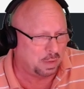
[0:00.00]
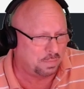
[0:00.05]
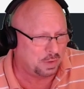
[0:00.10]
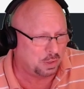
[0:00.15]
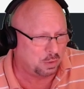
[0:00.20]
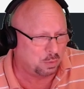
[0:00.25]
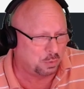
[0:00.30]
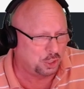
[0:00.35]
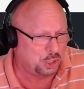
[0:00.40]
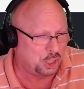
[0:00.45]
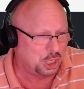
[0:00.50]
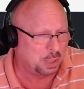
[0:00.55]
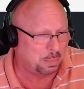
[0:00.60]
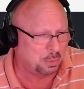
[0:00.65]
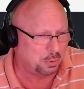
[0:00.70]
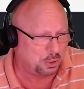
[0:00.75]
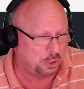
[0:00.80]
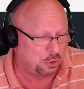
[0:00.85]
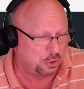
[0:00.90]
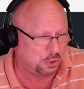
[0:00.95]
They're going to
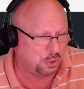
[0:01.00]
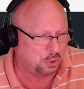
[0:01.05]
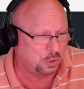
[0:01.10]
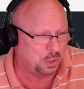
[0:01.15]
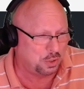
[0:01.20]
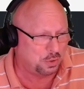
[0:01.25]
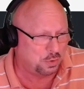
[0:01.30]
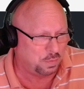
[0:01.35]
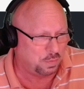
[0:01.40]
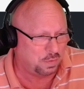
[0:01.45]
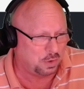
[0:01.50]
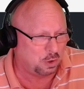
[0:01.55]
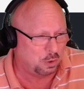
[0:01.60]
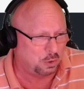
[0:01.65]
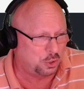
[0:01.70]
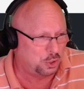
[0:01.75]
double your turret traverse.